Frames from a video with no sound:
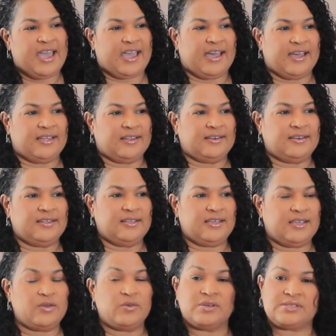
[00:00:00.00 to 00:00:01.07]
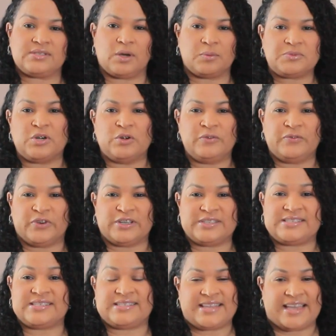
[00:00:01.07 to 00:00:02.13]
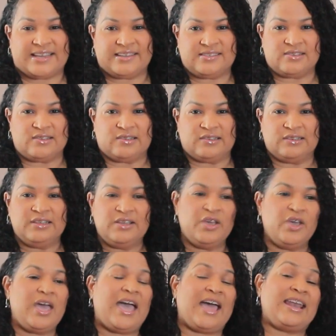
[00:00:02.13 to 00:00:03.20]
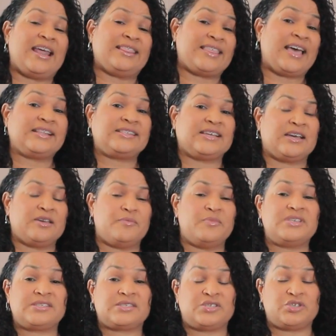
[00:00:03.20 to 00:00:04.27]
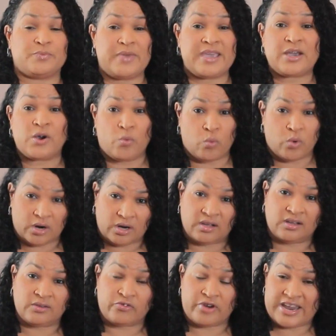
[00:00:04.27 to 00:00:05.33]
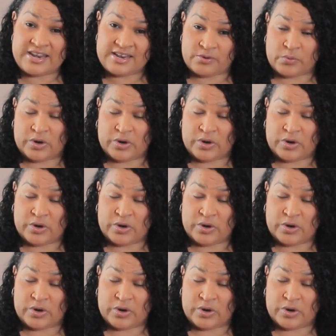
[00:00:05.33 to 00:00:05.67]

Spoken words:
And it was Uptown versus Dancehall. And at that time, Miss Jamaica World, reigning